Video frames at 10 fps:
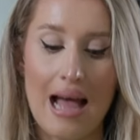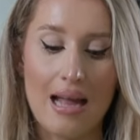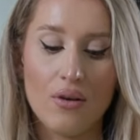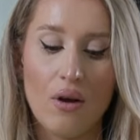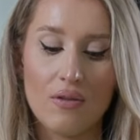
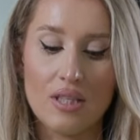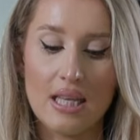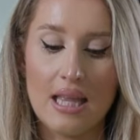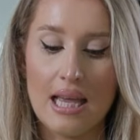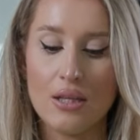and
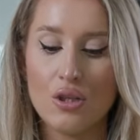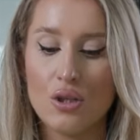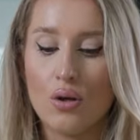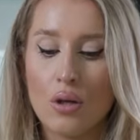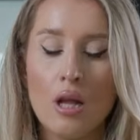obviously the
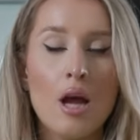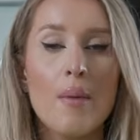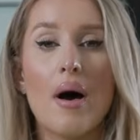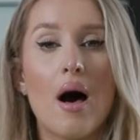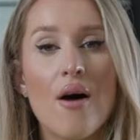install.
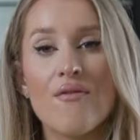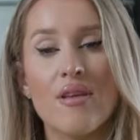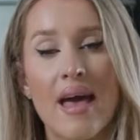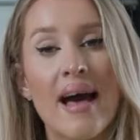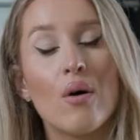But
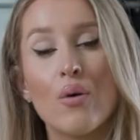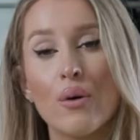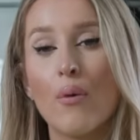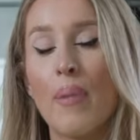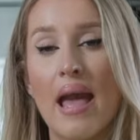after that, all
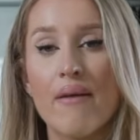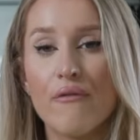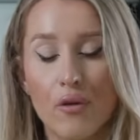you're paying